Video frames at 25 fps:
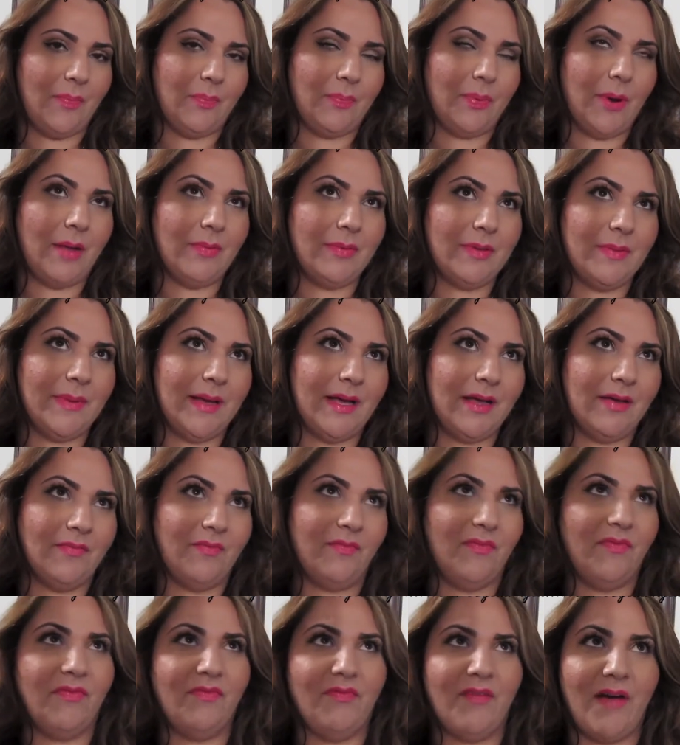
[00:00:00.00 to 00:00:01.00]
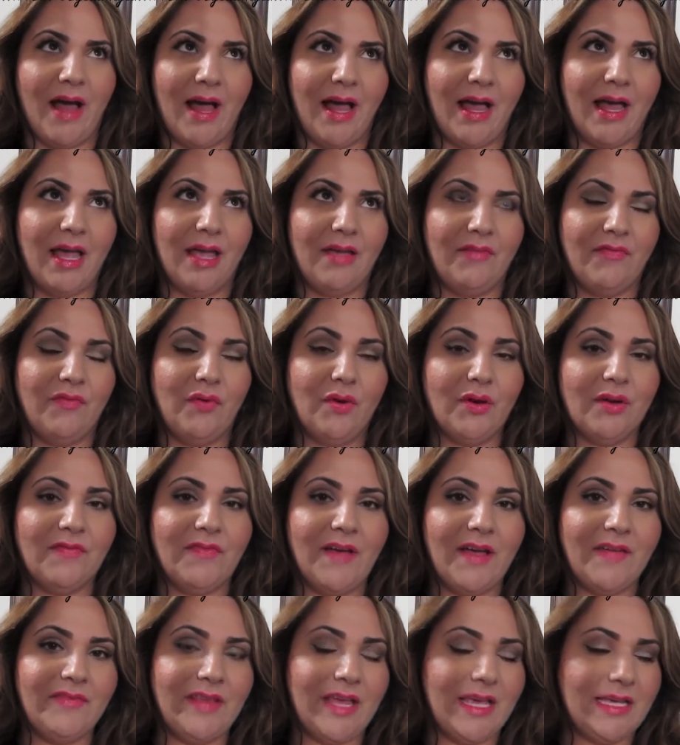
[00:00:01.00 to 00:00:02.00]
probably about 4 to
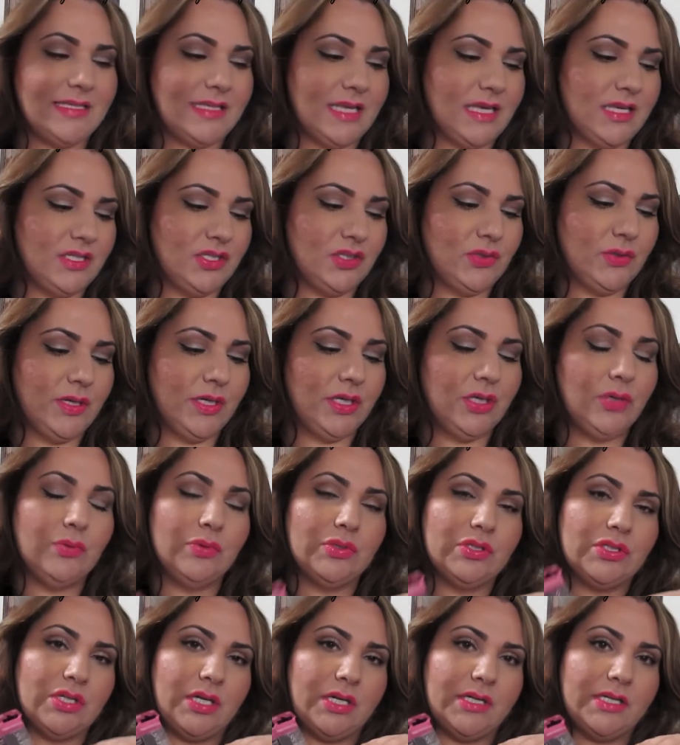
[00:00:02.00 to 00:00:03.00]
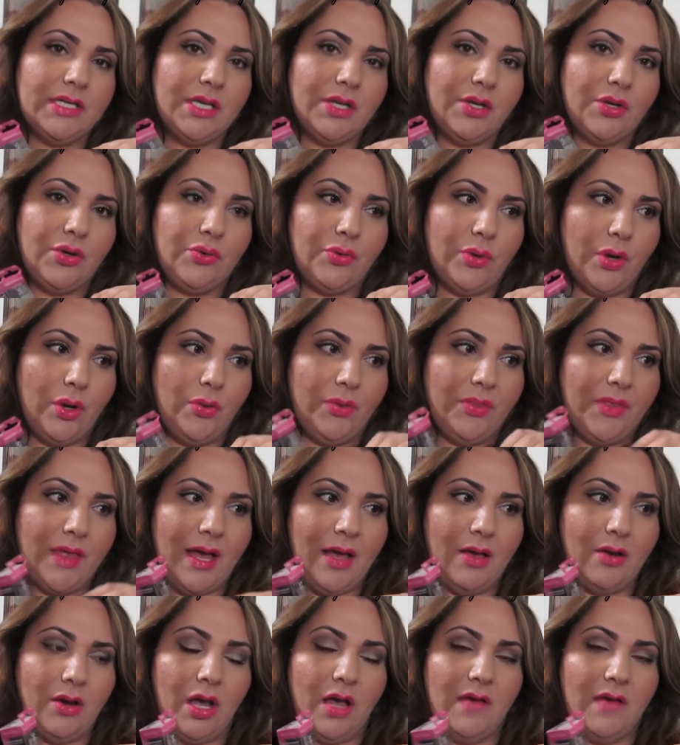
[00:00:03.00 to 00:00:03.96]
5 days into it, you will start to get a growth out,